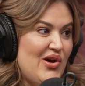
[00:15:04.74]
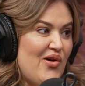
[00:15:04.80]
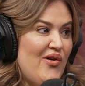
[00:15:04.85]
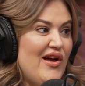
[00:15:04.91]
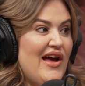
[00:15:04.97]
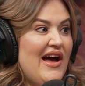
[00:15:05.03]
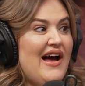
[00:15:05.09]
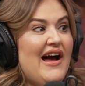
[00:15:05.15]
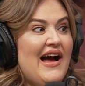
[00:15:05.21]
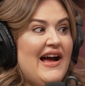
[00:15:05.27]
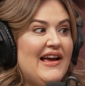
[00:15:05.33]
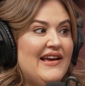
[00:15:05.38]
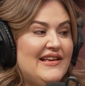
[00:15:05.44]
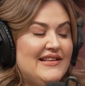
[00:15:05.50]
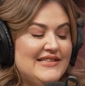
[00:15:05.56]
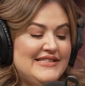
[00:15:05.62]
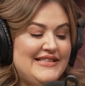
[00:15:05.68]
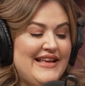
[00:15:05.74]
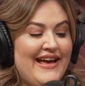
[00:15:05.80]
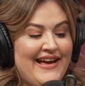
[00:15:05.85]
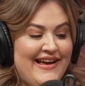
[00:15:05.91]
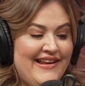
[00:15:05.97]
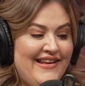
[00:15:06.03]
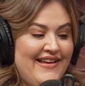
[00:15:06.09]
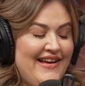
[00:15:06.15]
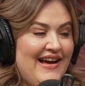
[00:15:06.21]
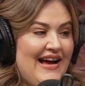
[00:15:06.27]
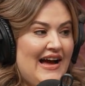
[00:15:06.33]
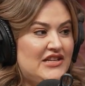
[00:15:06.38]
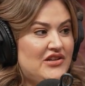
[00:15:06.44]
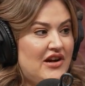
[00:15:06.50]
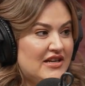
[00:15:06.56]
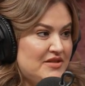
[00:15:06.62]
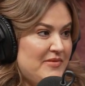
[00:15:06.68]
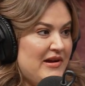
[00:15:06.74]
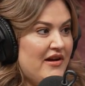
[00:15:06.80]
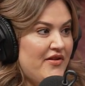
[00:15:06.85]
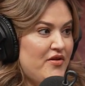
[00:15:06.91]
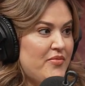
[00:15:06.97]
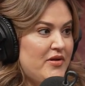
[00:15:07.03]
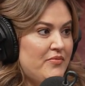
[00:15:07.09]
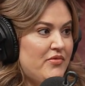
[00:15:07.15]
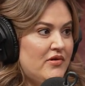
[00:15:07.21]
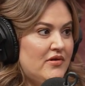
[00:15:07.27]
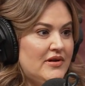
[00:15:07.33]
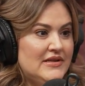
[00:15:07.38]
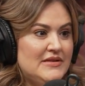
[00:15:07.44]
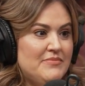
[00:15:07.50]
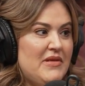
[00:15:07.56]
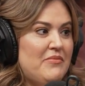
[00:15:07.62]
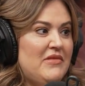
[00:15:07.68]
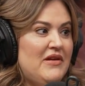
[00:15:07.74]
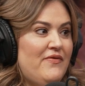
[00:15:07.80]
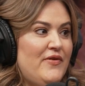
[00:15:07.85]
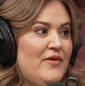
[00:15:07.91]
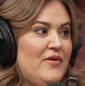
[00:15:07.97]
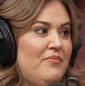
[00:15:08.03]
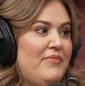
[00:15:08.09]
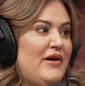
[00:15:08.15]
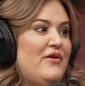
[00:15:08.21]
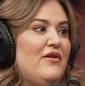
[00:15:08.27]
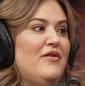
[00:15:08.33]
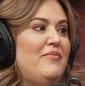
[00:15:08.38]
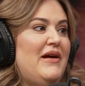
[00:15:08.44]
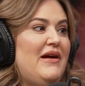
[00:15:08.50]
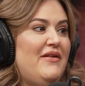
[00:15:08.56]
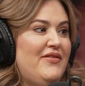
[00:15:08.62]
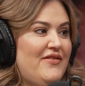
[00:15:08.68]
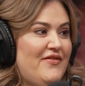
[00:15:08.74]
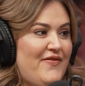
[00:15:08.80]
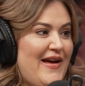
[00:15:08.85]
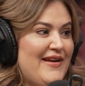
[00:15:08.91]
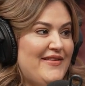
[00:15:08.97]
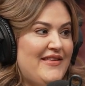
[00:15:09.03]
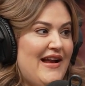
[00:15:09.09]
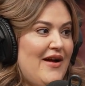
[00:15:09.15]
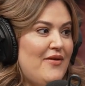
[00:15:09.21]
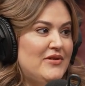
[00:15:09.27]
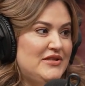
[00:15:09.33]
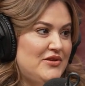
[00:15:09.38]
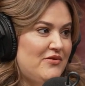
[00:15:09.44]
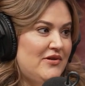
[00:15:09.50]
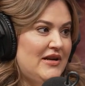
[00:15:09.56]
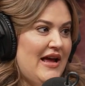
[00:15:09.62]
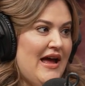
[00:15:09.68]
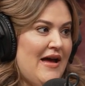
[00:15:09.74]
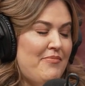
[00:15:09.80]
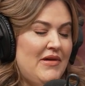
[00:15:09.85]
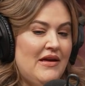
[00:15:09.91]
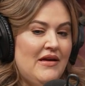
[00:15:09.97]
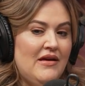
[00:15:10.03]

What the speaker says: So I talked about other people because it made me feel better about the fact that I was so unhappy.